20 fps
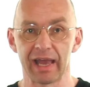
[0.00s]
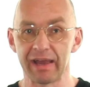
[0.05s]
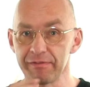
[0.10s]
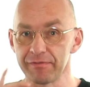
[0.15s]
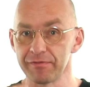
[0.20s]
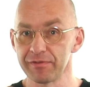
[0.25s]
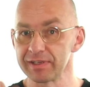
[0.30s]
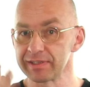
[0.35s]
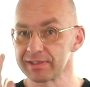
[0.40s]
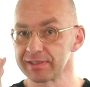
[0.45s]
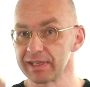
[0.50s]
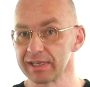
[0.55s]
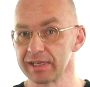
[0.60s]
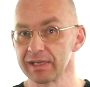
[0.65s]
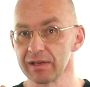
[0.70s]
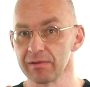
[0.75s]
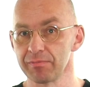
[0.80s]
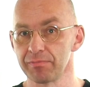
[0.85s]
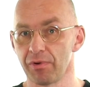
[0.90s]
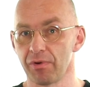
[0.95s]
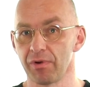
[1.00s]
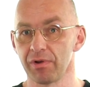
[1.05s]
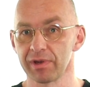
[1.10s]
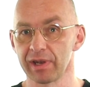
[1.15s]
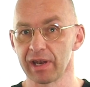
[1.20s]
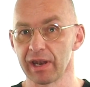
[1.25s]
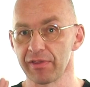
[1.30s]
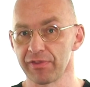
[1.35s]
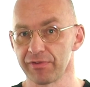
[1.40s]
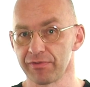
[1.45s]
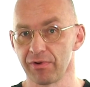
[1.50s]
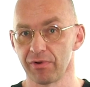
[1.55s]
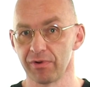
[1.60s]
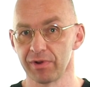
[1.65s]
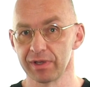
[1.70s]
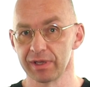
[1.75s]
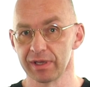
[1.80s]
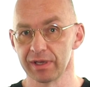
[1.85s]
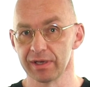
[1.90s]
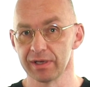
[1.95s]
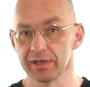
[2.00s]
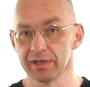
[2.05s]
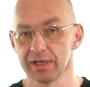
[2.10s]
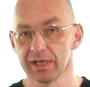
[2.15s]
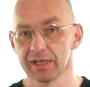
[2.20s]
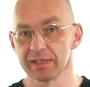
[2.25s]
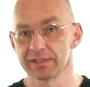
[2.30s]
every single ball that I throw here